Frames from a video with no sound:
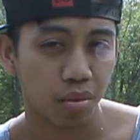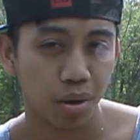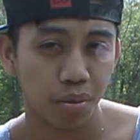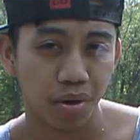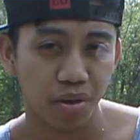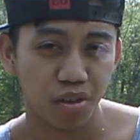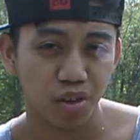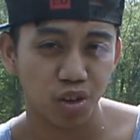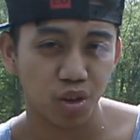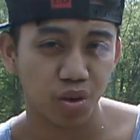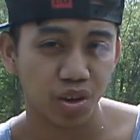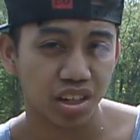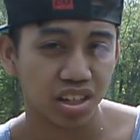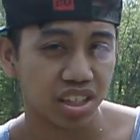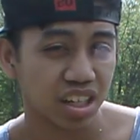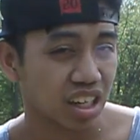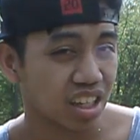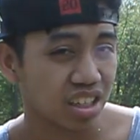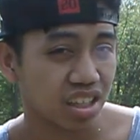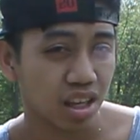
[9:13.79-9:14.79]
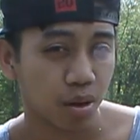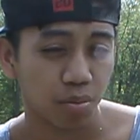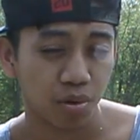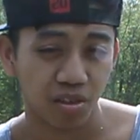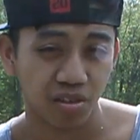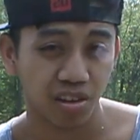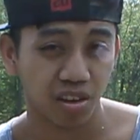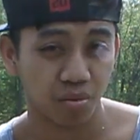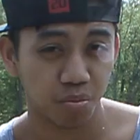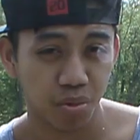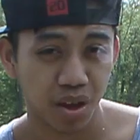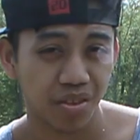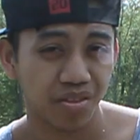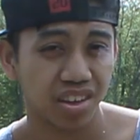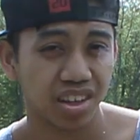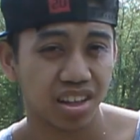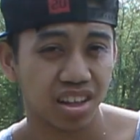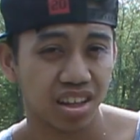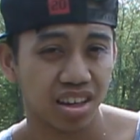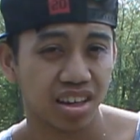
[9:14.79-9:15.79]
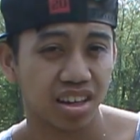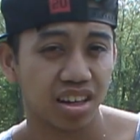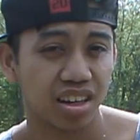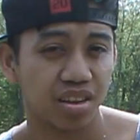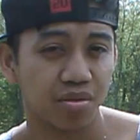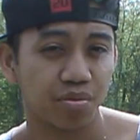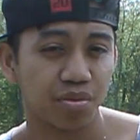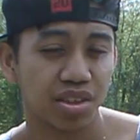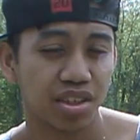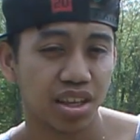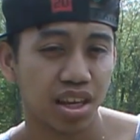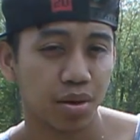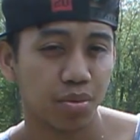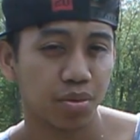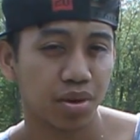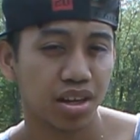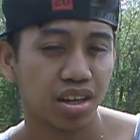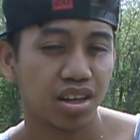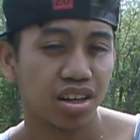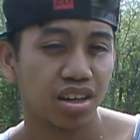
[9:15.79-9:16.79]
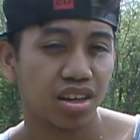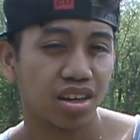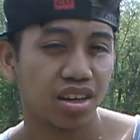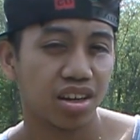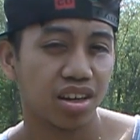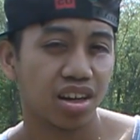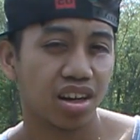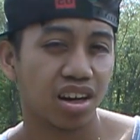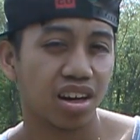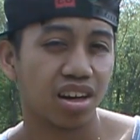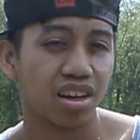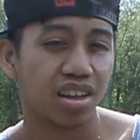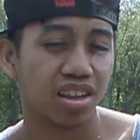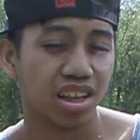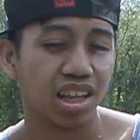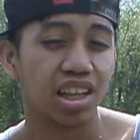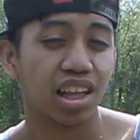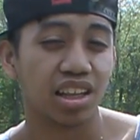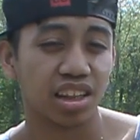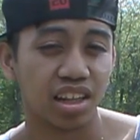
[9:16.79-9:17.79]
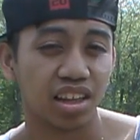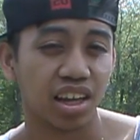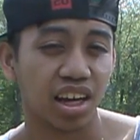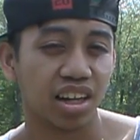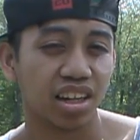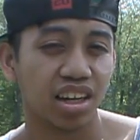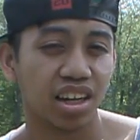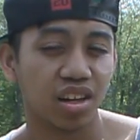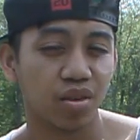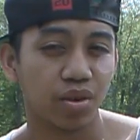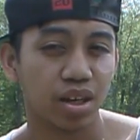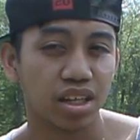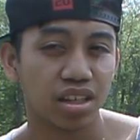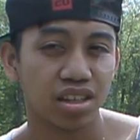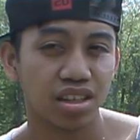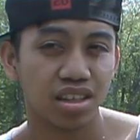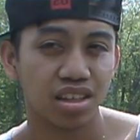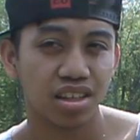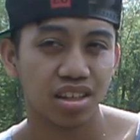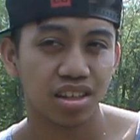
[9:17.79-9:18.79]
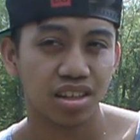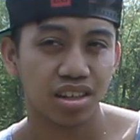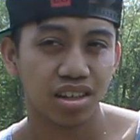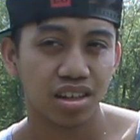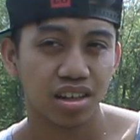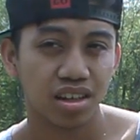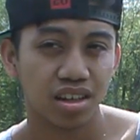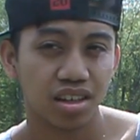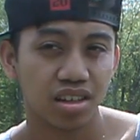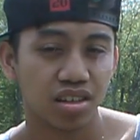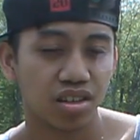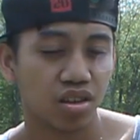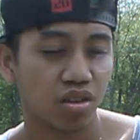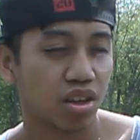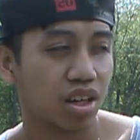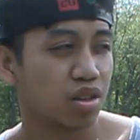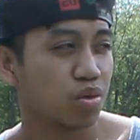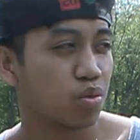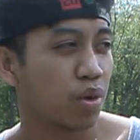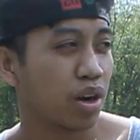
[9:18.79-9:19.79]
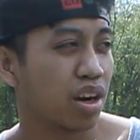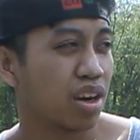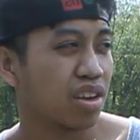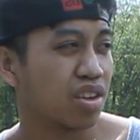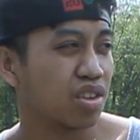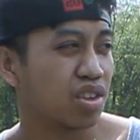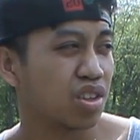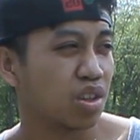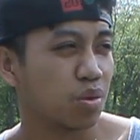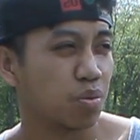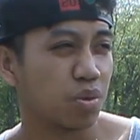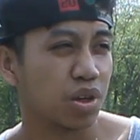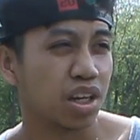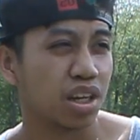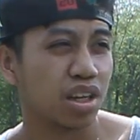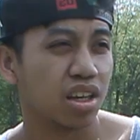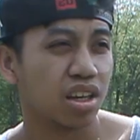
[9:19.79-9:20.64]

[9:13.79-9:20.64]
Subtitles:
maybe if you're doing a J step or a pivot step, the landing anyways. So that's where you should be.